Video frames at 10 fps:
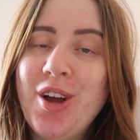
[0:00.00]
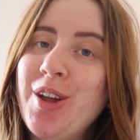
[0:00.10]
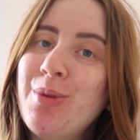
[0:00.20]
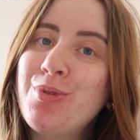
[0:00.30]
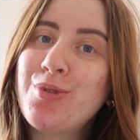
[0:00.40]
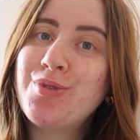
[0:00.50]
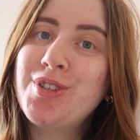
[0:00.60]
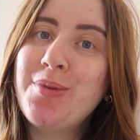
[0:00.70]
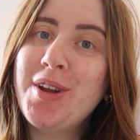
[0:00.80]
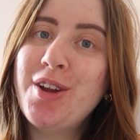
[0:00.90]
I hope you're all
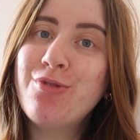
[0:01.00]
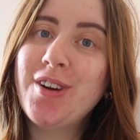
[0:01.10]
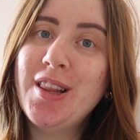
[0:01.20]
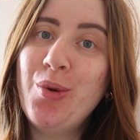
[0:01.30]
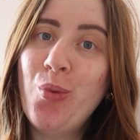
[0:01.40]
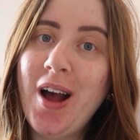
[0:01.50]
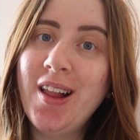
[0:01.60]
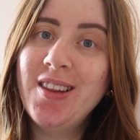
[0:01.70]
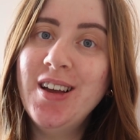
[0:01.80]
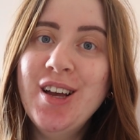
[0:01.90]
doing really
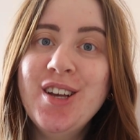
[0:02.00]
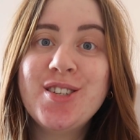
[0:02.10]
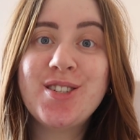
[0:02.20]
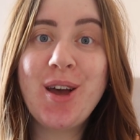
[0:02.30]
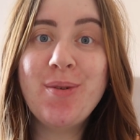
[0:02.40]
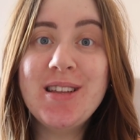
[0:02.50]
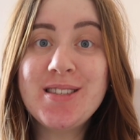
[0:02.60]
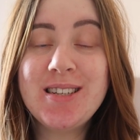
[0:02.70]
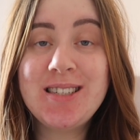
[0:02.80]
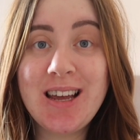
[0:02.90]
well. So
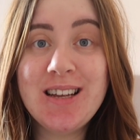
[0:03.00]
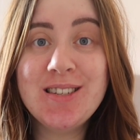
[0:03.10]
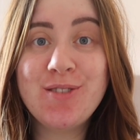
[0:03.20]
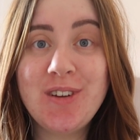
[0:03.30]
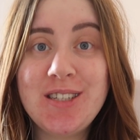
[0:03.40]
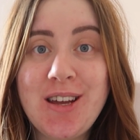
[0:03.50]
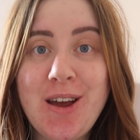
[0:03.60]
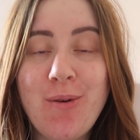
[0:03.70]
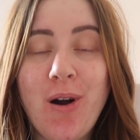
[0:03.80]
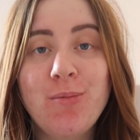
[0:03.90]
in today's
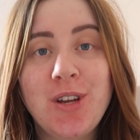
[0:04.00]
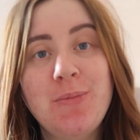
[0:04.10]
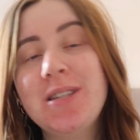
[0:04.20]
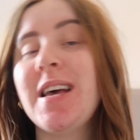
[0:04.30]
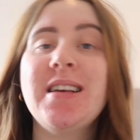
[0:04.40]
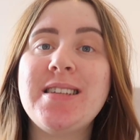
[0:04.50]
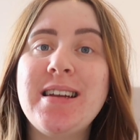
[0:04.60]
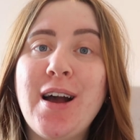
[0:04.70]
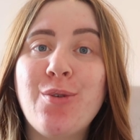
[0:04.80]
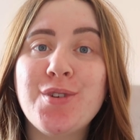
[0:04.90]
video I'm going to be
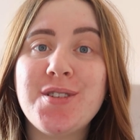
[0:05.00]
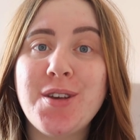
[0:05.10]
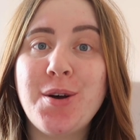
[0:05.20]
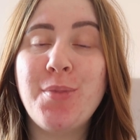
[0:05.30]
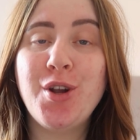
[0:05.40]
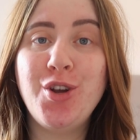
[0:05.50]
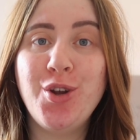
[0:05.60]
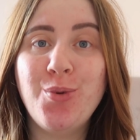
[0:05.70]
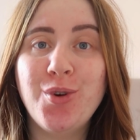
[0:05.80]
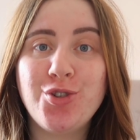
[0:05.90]
testing out some
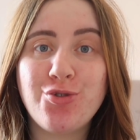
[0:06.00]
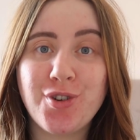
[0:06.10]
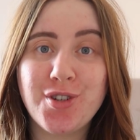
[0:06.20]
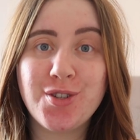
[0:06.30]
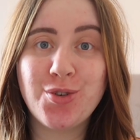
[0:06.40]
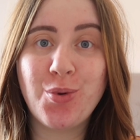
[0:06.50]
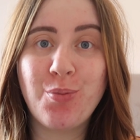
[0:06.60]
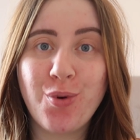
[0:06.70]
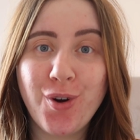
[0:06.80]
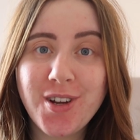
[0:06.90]
new drugstore
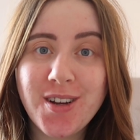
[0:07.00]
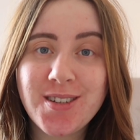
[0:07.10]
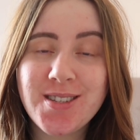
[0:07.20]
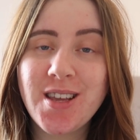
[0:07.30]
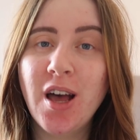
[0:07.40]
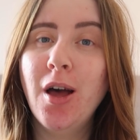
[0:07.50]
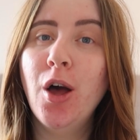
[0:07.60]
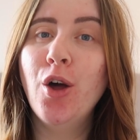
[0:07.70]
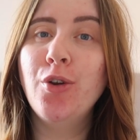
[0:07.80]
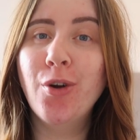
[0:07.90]
products.
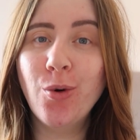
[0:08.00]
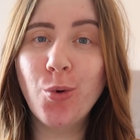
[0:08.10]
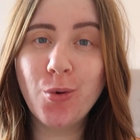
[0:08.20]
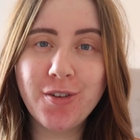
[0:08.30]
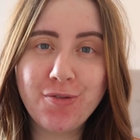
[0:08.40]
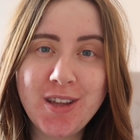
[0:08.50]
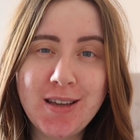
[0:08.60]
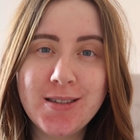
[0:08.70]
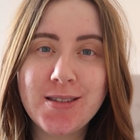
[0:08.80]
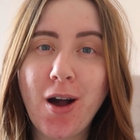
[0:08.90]
Not all of
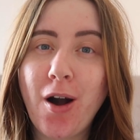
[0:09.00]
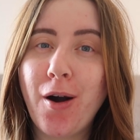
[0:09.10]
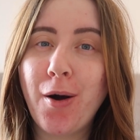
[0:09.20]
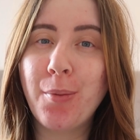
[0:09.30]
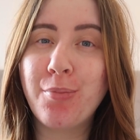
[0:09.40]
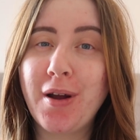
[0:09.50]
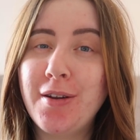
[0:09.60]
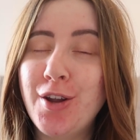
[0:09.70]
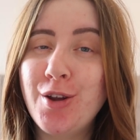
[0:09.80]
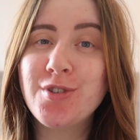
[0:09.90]
these are
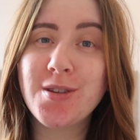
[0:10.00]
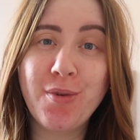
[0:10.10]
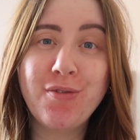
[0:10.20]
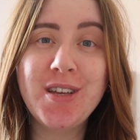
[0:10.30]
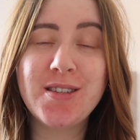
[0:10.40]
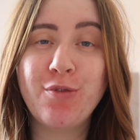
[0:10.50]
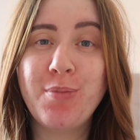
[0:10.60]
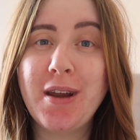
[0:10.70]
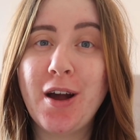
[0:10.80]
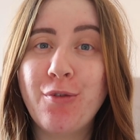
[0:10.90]
brand new, some of these have
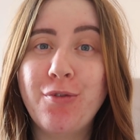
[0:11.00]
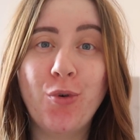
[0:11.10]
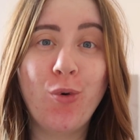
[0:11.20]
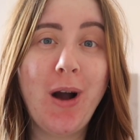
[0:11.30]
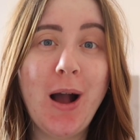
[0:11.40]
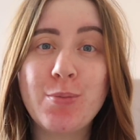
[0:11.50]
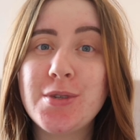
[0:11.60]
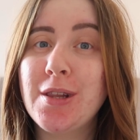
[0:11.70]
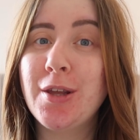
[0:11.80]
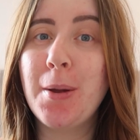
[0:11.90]
been out for
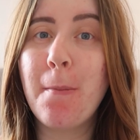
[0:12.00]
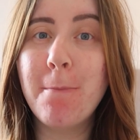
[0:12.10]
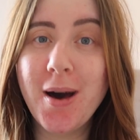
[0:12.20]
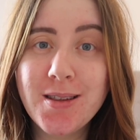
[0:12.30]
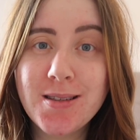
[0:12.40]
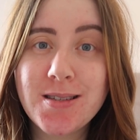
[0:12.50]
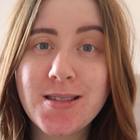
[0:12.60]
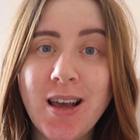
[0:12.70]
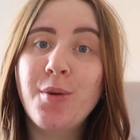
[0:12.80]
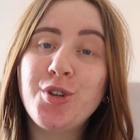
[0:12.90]
absolute
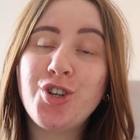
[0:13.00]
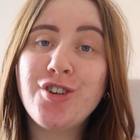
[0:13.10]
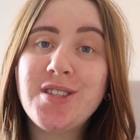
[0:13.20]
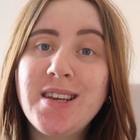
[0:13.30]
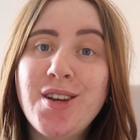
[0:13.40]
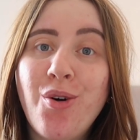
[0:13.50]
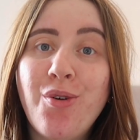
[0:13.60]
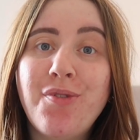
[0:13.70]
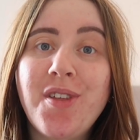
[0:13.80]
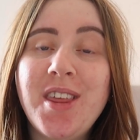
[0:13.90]
months. The majority
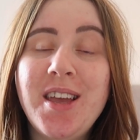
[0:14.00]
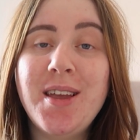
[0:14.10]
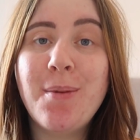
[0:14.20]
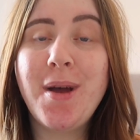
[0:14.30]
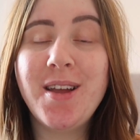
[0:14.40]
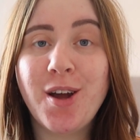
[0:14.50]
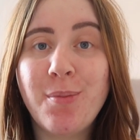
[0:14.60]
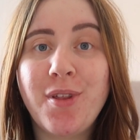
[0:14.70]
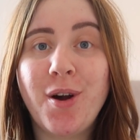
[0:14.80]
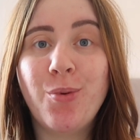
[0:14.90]
of the
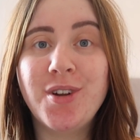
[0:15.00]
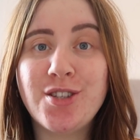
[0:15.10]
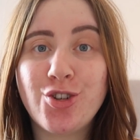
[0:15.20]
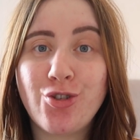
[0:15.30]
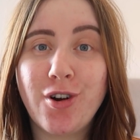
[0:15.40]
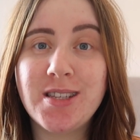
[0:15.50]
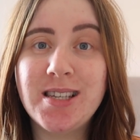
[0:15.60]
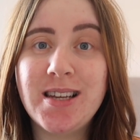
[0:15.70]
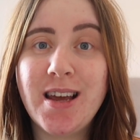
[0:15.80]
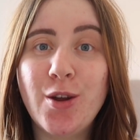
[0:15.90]
makeup that I wanted to try
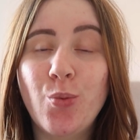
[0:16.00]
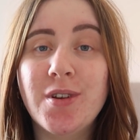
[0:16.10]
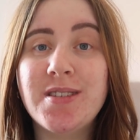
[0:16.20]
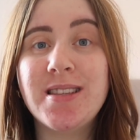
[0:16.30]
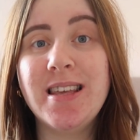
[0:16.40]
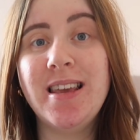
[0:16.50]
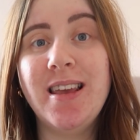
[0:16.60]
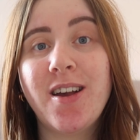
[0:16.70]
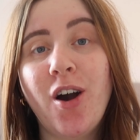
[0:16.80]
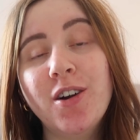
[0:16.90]
today was
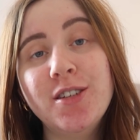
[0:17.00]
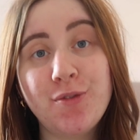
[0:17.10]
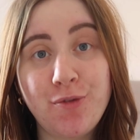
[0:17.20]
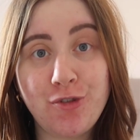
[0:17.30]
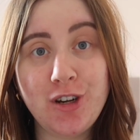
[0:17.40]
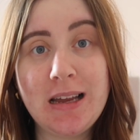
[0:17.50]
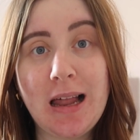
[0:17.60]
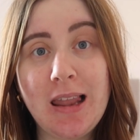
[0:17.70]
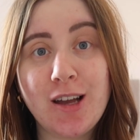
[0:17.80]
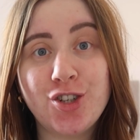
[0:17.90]
the Kind and Free
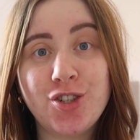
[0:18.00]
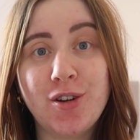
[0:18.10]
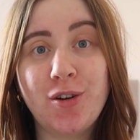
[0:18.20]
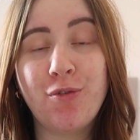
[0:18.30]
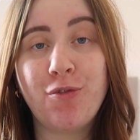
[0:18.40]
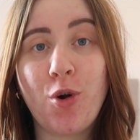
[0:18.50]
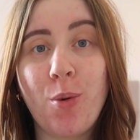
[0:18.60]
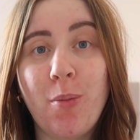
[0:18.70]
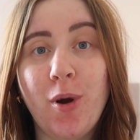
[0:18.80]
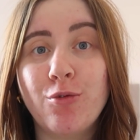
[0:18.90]
collection
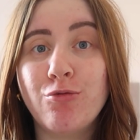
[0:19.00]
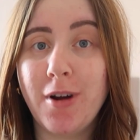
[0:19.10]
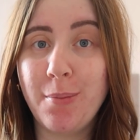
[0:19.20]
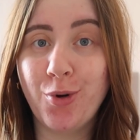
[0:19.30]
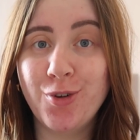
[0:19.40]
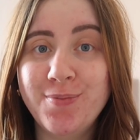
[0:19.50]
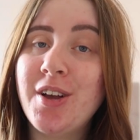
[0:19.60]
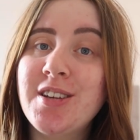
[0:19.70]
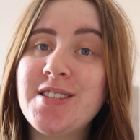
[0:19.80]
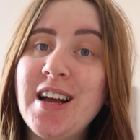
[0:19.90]
from Rimmel,
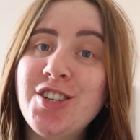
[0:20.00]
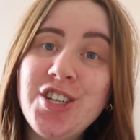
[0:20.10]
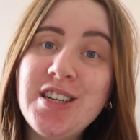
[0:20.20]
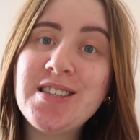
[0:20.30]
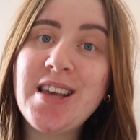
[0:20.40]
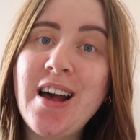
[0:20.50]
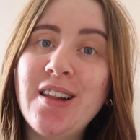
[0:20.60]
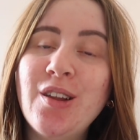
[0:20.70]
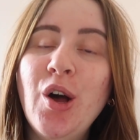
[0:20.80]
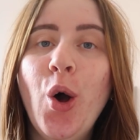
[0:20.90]
because as you can
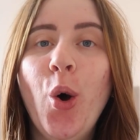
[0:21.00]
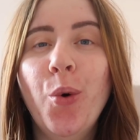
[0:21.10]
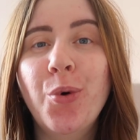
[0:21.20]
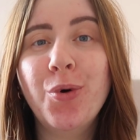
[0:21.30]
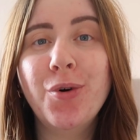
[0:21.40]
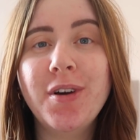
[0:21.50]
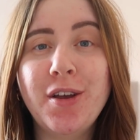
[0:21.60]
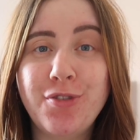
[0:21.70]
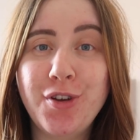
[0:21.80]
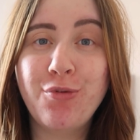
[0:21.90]
tell, or
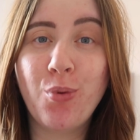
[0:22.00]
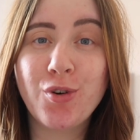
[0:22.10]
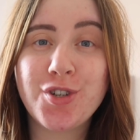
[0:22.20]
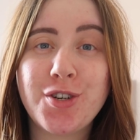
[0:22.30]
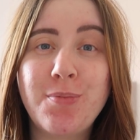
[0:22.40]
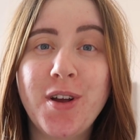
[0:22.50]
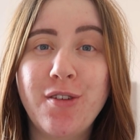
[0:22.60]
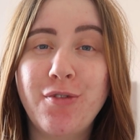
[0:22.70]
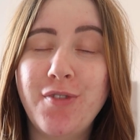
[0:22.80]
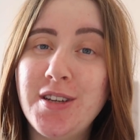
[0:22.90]
if you've watched my
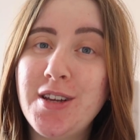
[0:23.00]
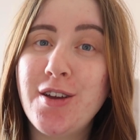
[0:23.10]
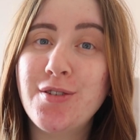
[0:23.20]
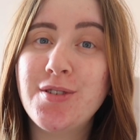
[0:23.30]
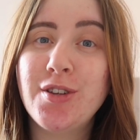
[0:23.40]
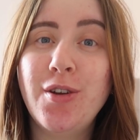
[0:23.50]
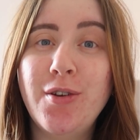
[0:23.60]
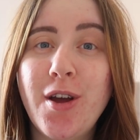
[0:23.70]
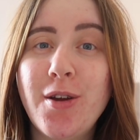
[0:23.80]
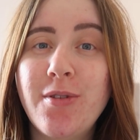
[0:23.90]
other videos, you
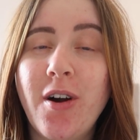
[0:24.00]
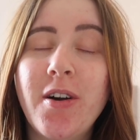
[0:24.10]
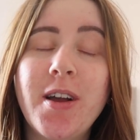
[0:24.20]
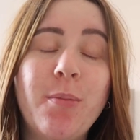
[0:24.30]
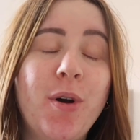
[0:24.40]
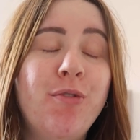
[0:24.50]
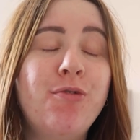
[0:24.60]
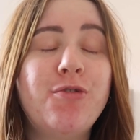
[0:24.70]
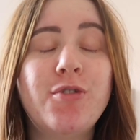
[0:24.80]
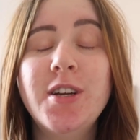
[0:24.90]
know that I am a
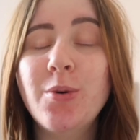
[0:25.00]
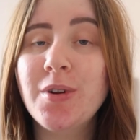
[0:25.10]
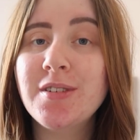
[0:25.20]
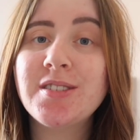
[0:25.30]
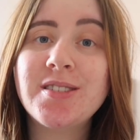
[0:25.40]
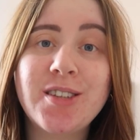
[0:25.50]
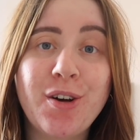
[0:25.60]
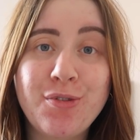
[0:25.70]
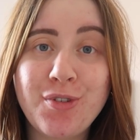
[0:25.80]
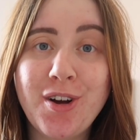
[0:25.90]
frequent
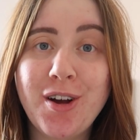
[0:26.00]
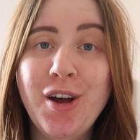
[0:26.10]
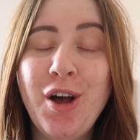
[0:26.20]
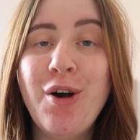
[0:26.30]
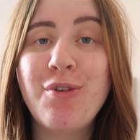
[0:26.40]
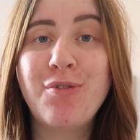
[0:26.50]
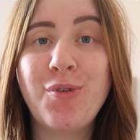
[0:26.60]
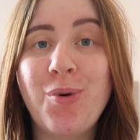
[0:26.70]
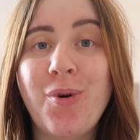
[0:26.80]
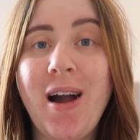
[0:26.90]
sufferer
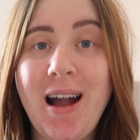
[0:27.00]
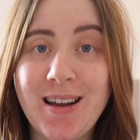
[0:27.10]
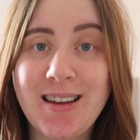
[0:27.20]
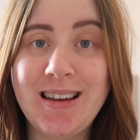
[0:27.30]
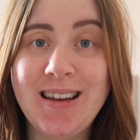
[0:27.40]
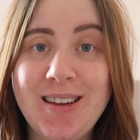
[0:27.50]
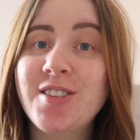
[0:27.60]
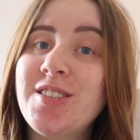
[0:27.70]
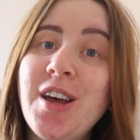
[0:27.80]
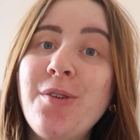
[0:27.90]
for acne.
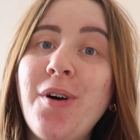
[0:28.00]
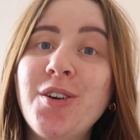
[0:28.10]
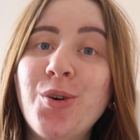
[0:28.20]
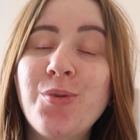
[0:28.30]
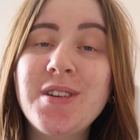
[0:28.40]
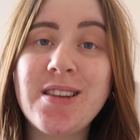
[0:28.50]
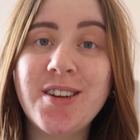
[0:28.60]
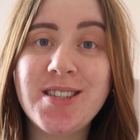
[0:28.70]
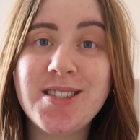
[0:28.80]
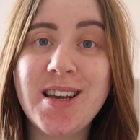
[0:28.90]
And so I always
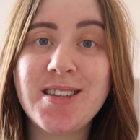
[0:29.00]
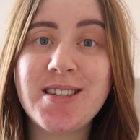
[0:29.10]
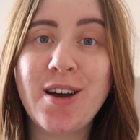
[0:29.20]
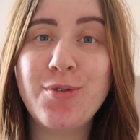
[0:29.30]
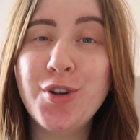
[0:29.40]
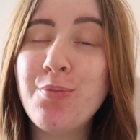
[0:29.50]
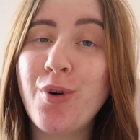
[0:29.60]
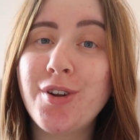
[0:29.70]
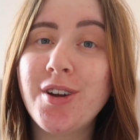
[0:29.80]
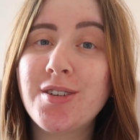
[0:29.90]
like to test out new
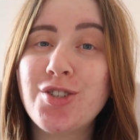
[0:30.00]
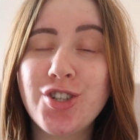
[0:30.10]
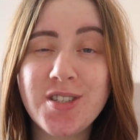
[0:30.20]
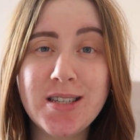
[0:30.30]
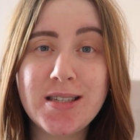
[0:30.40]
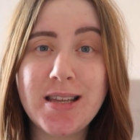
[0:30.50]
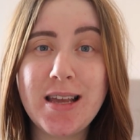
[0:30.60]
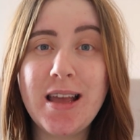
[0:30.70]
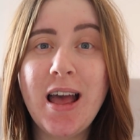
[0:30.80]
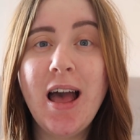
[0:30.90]
products just to
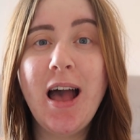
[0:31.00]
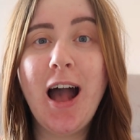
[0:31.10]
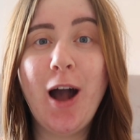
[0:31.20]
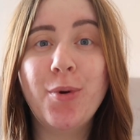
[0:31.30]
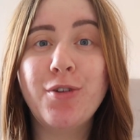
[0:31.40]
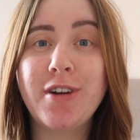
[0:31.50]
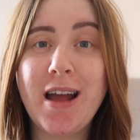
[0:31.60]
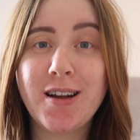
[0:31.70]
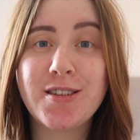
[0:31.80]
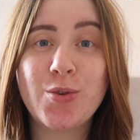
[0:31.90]
see how it
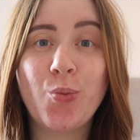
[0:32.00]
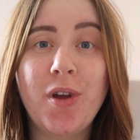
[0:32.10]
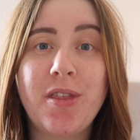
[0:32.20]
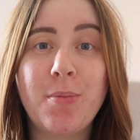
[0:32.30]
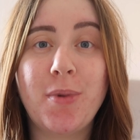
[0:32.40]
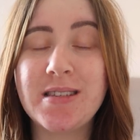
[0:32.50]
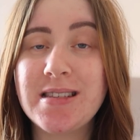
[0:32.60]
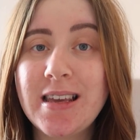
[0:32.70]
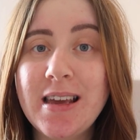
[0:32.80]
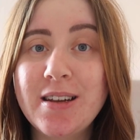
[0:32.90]
reacts with my
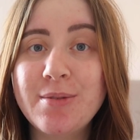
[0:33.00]
skin.